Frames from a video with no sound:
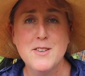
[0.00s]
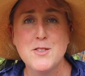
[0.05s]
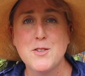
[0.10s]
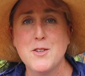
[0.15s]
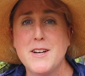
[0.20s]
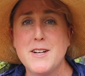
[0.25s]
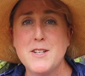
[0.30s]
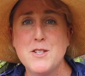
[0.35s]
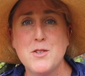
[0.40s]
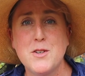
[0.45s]
so
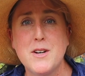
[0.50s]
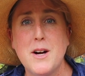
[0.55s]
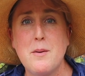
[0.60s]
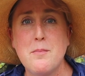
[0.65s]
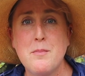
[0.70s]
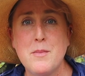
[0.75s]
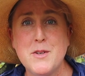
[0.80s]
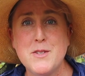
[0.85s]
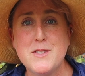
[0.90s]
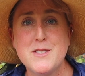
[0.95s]
that took
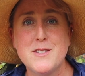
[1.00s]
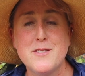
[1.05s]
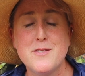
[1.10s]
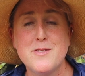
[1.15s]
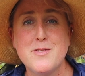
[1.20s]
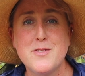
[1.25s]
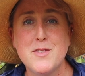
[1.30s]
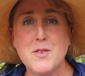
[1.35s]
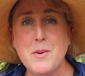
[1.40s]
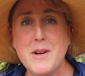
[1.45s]
up most
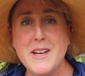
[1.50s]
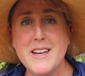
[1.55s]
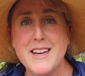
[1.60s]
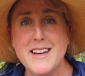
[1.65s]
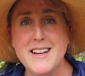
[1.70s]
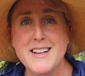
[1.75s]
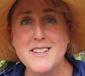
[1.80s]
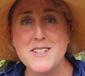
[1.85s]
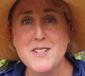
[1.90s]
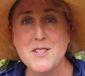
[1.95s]
of the
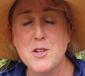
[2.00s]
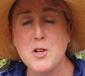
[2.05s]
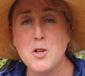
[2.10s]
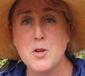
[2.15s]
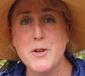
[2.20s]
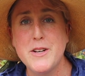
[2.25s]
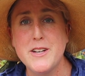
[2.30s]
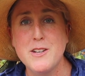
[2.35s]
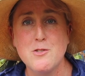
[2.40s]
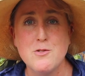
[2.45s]
weekend,
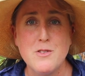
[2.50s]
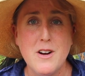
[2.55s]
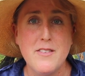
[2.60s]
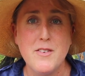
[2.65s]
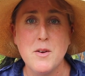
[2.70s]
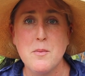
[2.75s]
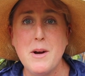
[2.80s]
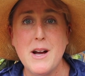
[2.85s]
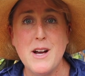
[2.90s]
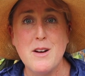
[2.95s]
including
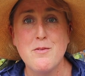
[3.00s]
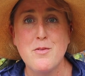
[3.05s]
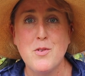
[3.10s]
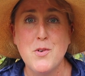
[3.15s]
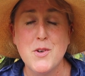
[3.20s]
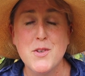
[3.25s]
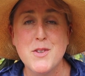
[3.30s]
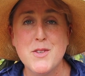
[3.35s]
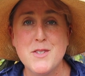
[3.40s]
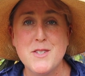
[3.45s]
driving back and
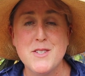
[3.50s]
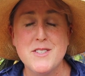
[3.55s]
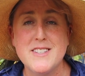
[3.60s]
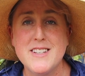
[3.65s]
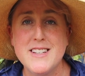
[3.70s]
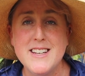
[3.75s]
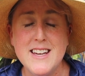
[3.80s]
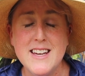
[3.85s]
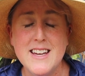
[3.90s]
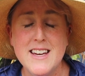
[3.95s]
forth to
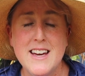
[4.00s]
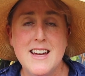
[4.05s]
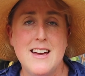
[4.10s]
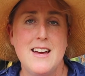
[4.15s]
Sydney.